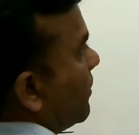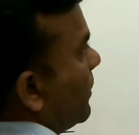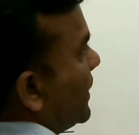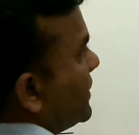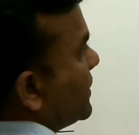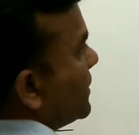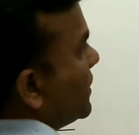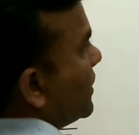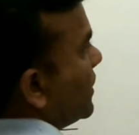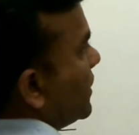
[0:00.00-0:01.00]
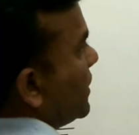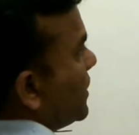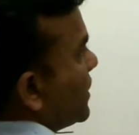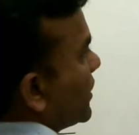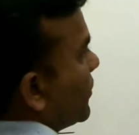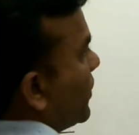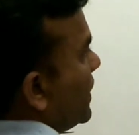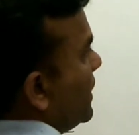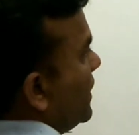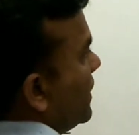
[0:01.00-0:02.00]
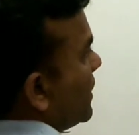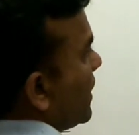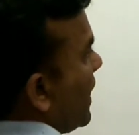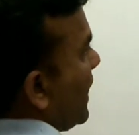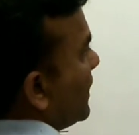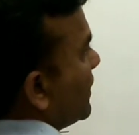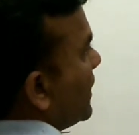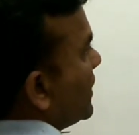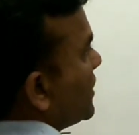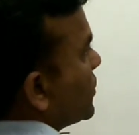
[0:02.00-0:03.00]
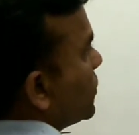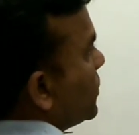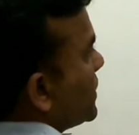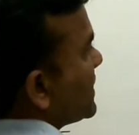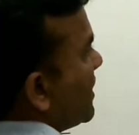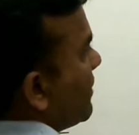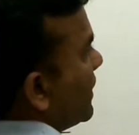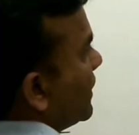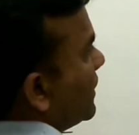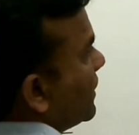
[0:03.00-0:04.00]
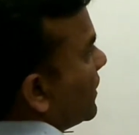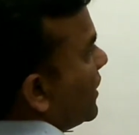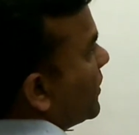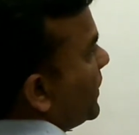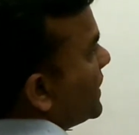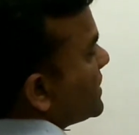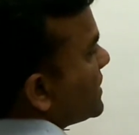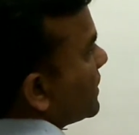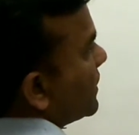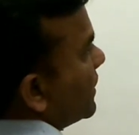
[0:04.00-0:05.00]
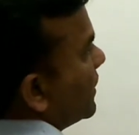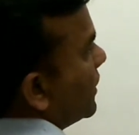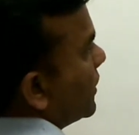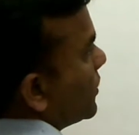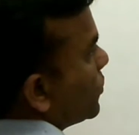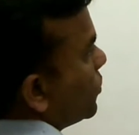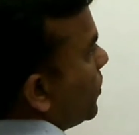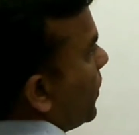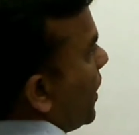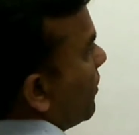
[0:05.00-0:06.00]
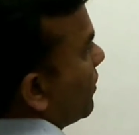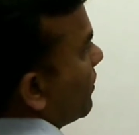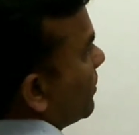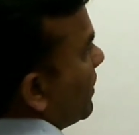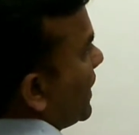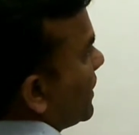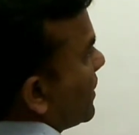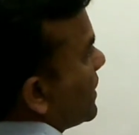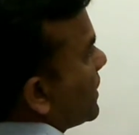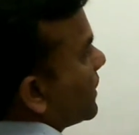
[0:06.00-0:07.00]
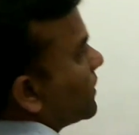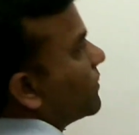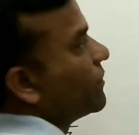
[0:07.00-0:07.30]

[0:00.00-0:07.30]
but here 3 and then 2 is given, it means 2 to the power 1 by 3.